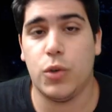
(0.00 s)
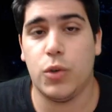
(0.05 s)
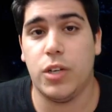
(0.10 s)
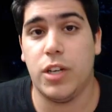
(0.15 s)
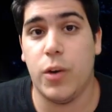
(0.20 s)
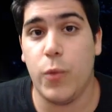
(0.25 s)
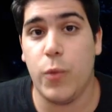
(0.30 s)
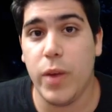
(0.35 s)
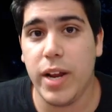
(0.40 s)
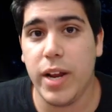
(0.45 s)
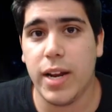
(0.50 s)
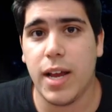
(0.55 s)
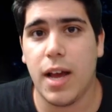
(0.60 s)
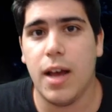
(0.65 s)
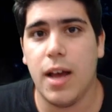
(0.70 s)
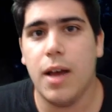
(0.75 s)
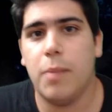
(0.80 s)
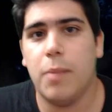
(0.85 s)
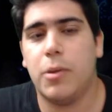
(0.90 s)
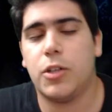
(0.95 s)

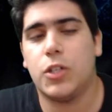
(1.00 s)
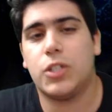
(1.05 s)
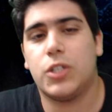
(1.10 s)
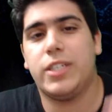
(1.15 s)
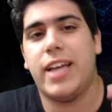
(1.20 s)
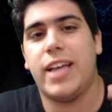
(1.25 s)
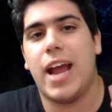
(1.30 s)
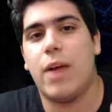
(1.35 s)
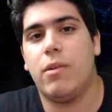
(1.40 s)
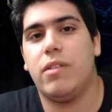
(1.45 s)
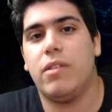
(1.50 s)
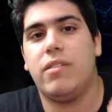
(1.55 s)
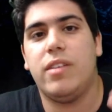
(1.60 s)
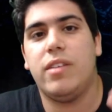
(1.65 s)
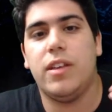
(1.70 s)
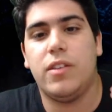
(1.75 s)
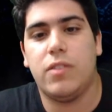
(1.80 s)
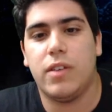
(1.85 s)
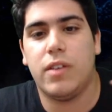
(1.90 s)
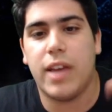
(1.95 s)
arena, but you're
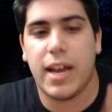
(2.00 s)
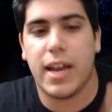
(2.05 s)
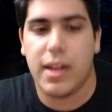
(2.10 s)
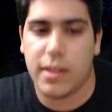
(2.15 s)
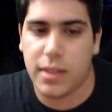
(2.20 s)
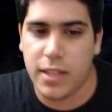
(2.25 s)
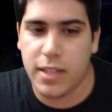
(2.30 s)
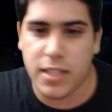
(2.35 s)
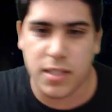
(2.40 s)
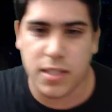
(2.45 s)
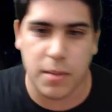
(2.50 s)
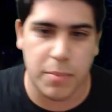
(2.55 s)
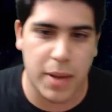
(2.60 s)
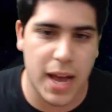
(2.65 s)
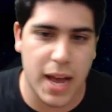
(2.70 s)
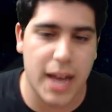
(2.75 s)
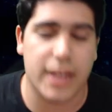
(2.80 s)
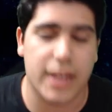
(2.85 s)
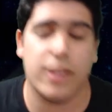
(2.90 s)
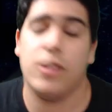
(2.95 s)
guaranteed to get at least a
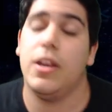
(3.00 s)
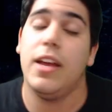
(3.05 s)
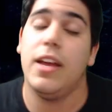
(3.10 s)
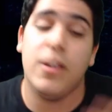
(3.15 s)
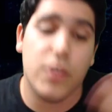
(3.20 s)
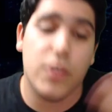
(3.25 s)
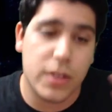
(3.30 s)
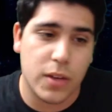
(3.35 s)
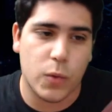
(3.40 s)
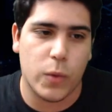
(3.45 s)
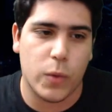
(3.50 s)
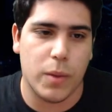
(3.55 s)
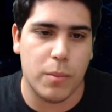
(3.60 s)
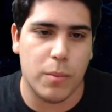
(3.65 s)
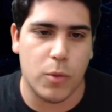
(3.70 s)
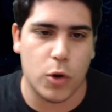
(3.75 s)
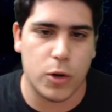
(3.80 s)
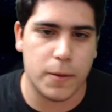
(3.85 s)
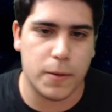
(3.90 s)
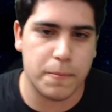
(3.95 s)
pack, and you can win
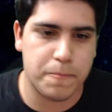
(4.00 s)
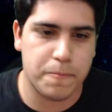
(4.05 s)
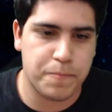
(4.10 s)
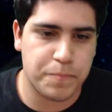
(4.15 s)
more.